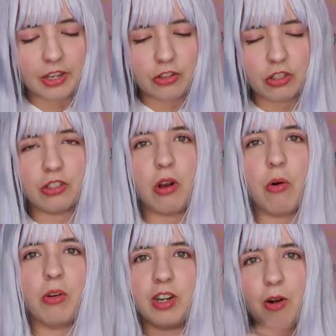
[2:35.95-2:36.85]
I just
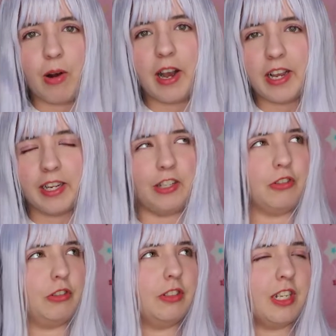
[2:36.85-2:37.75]
saw Kawaii and I
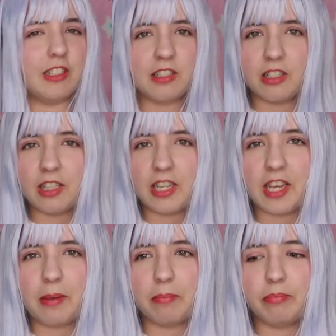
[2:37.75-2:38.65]
just
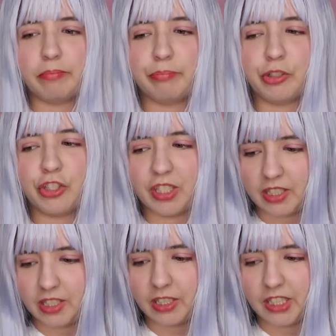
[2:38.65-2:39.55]
instantly
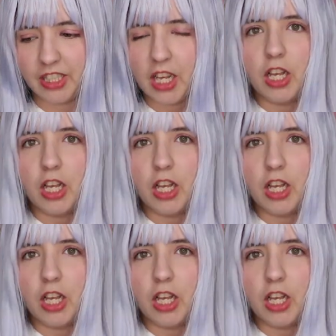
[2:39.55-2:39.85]
purchased this.